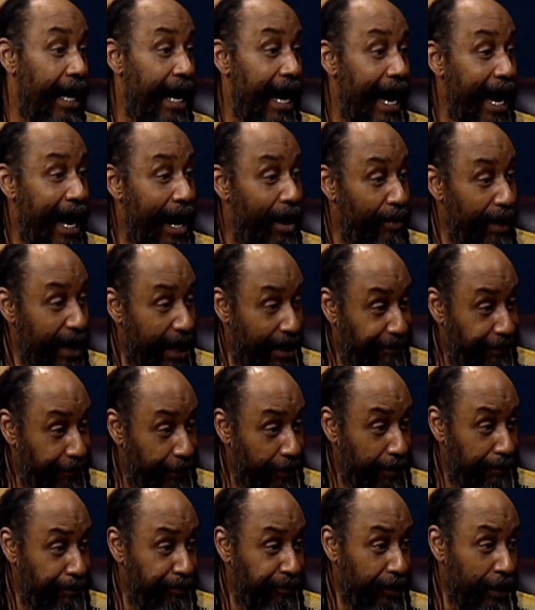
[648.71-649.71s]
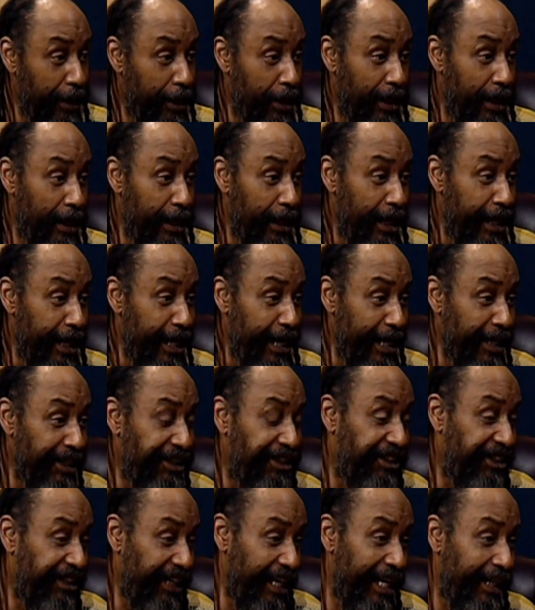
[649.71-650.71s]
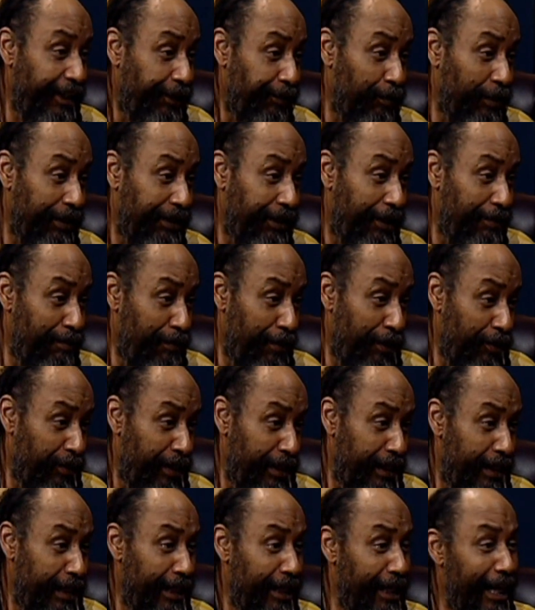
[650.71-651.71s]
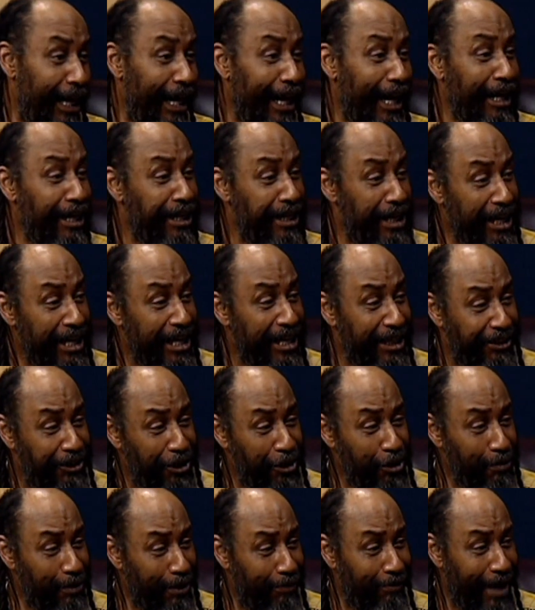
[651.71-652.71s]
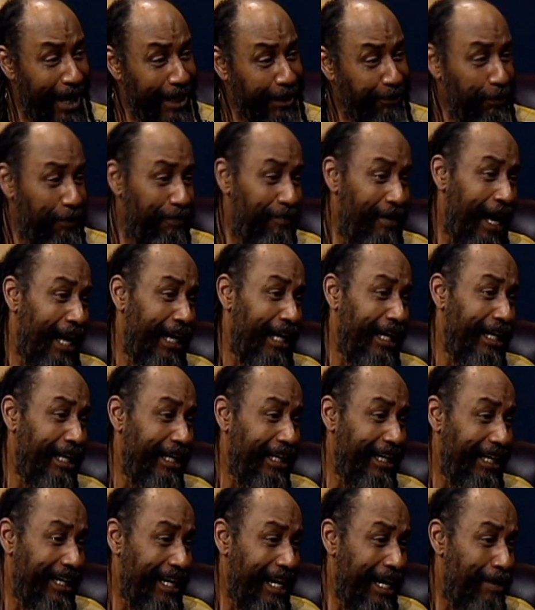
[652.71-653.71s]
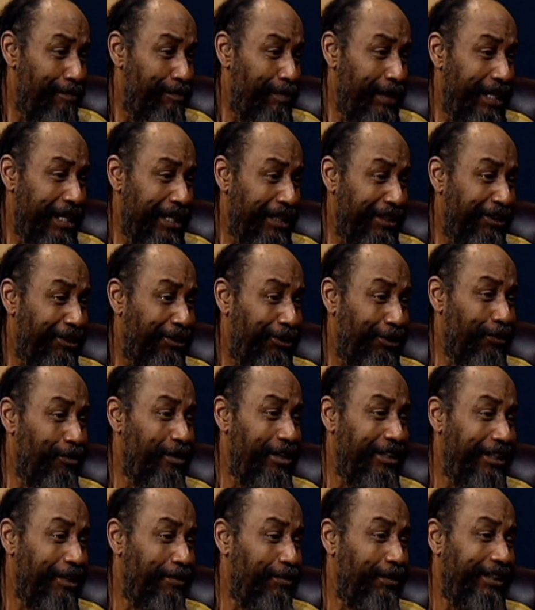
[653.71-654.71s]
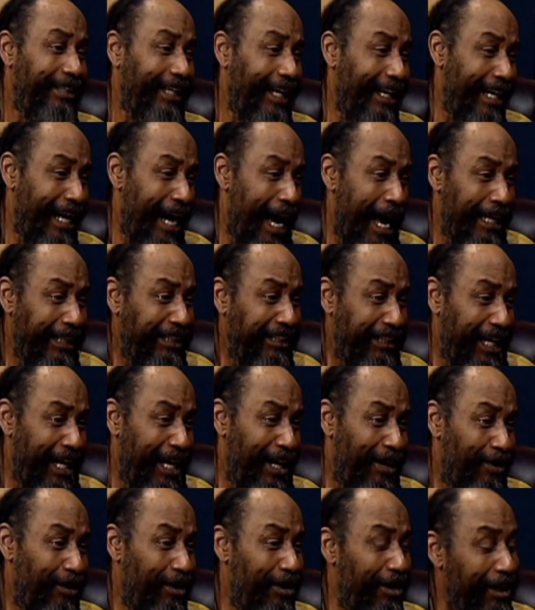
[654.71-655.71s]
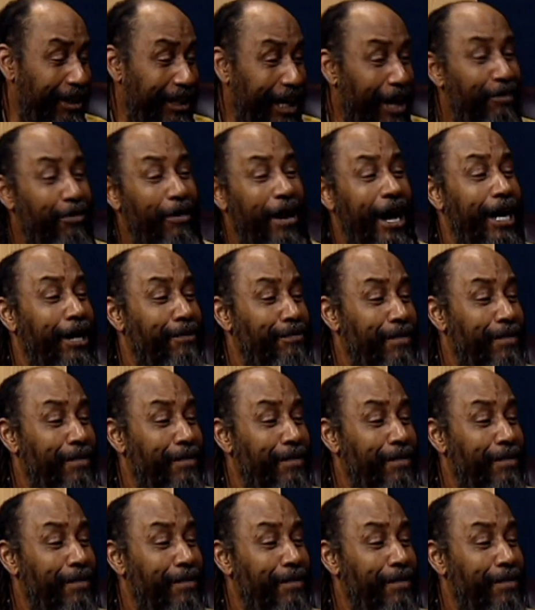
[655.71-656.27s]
However, his sentence was commuted, and then his human rights were violated again, because as soon as he was taken out of jail, they ran